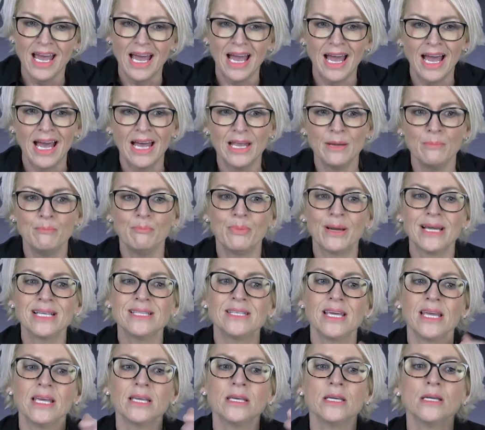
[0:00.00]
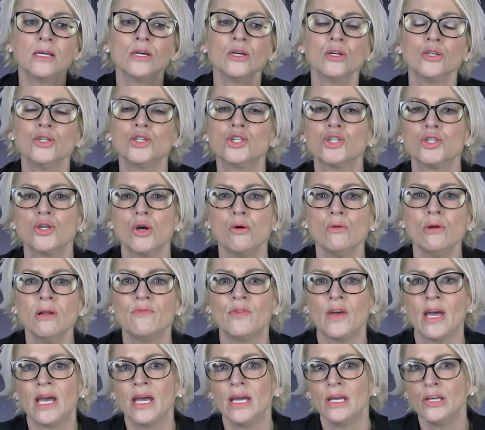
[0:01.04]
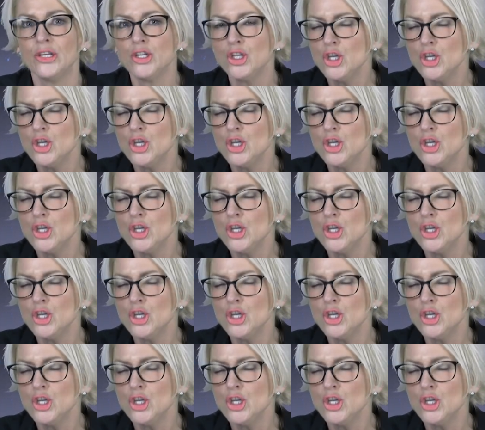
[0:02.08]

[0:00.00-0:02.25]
And by taking control of it,